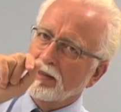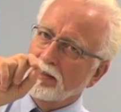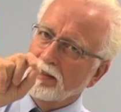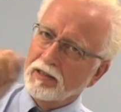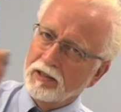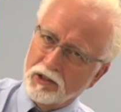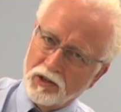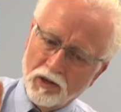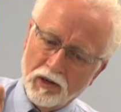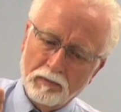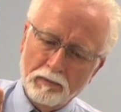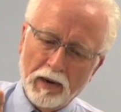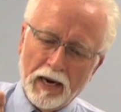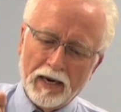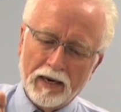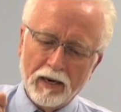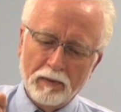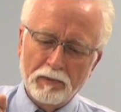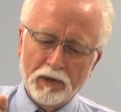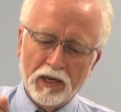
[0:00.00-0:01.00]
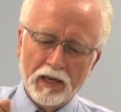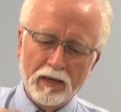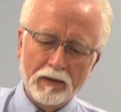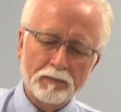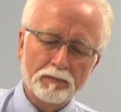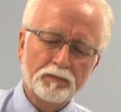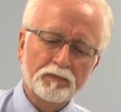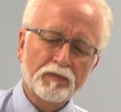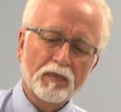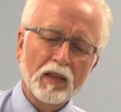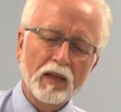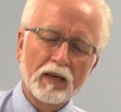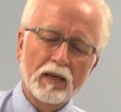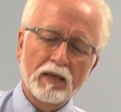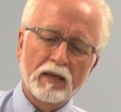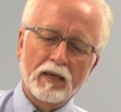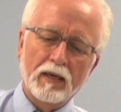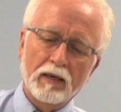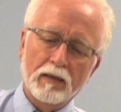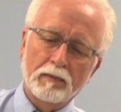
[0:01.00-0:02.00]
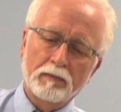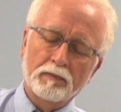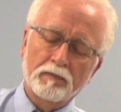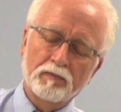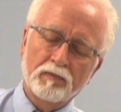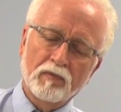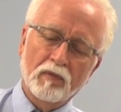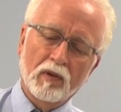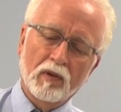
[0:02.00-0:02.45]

and then turn it back up again. Um,